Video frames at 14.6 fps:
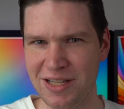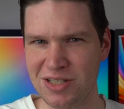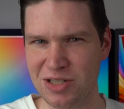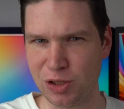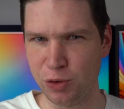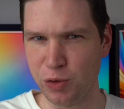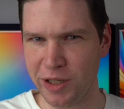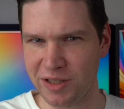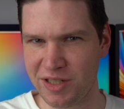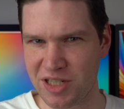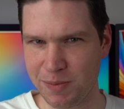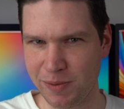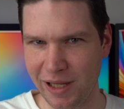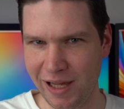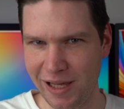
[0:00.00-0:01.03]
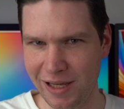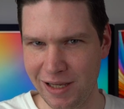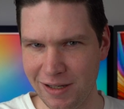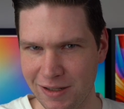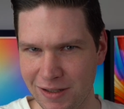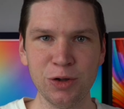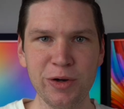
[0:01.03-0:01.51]
is Luna
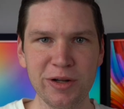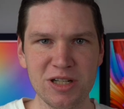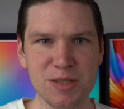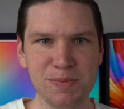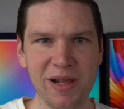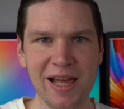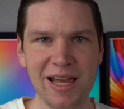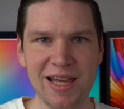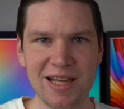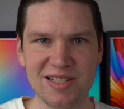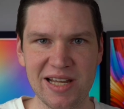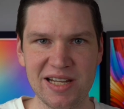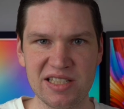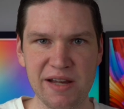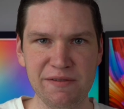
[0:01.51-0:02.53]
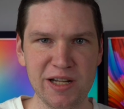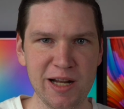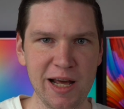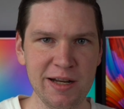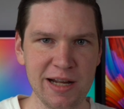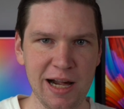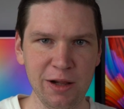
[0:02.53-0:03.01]
Display? Luna Display is a
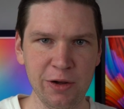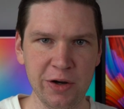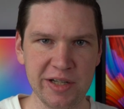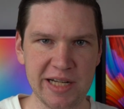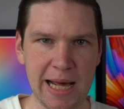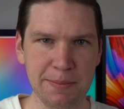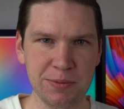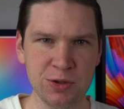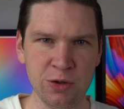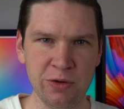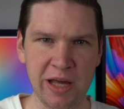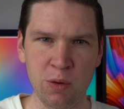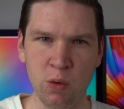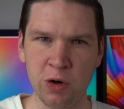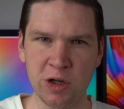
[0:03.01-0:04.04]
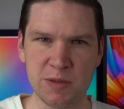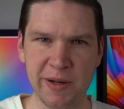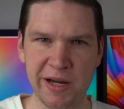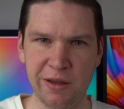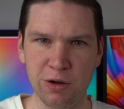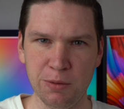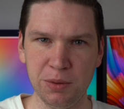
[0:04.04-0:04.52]
$79 adapter that works by
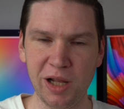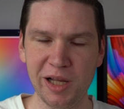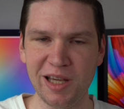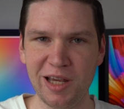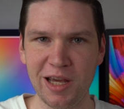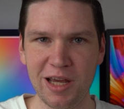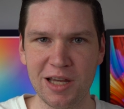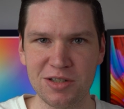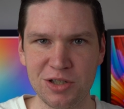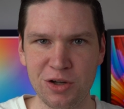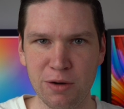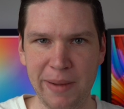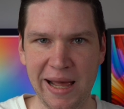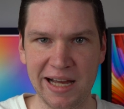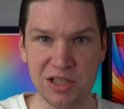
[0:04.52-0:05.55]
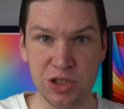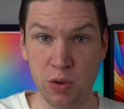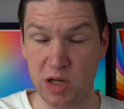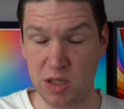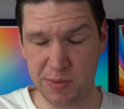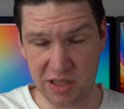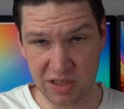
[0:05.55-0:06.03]
either plugging it into your Mac's
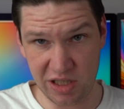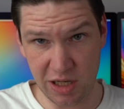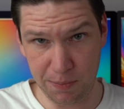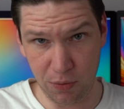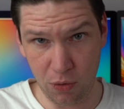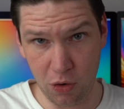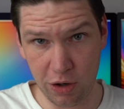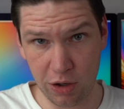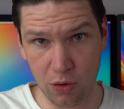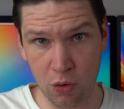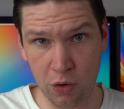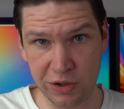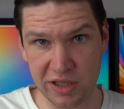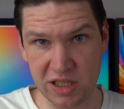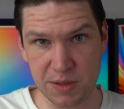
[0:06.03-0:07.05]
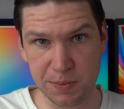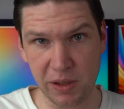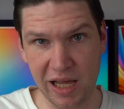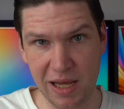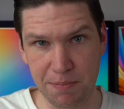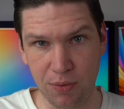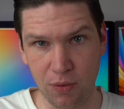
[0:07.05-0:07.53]
USB-C port or
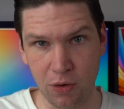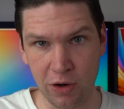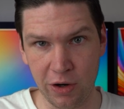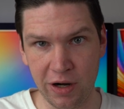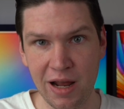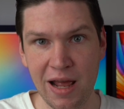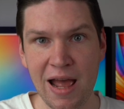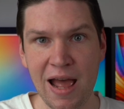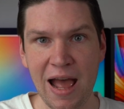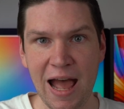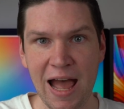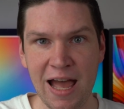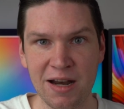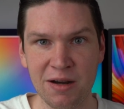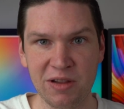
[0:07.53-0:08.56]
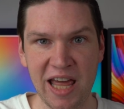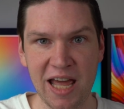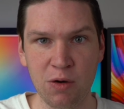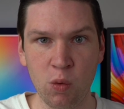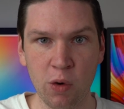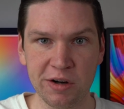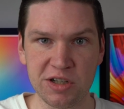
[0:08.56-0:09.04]
DisplayPort and
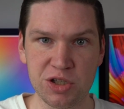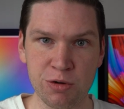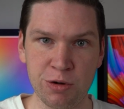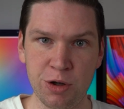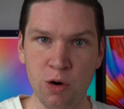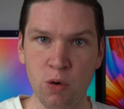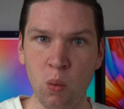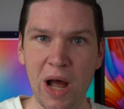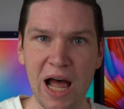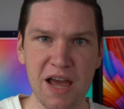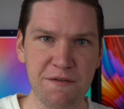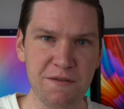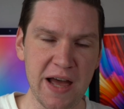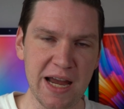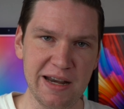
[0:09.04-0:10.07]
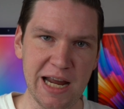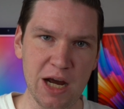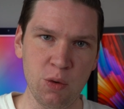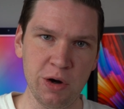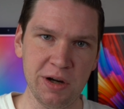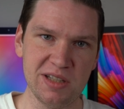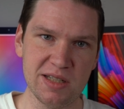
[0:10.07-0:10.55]
then works through your Wi-Fi
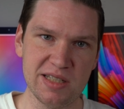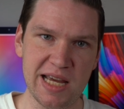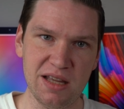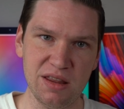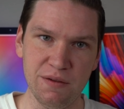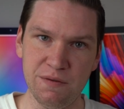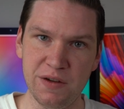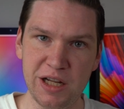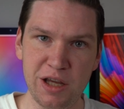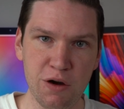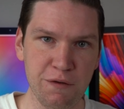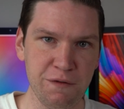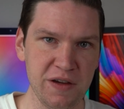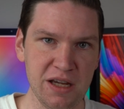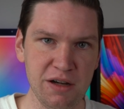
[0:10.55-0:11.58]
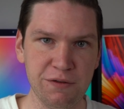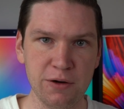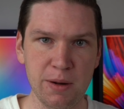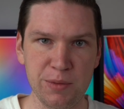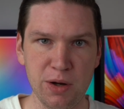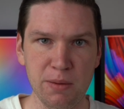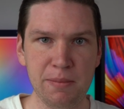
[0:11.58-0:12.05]
network to take the video feed
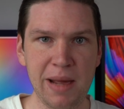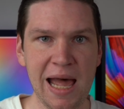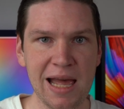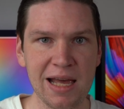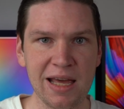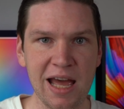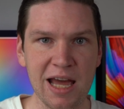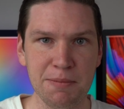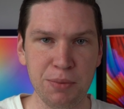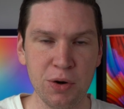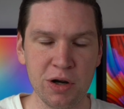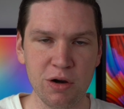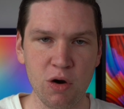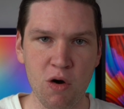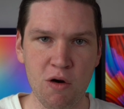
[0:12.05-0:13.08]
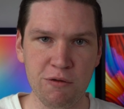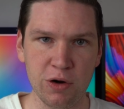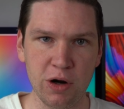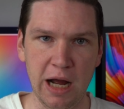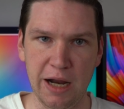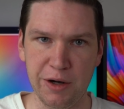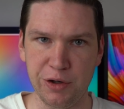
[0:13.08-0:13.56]
from your Mac and put it
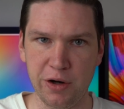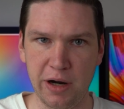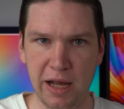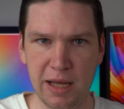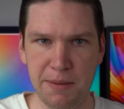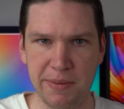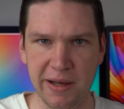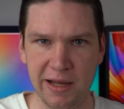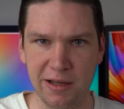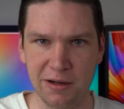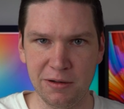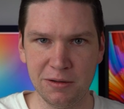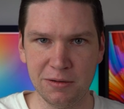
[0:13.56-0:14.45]
over on your iPad.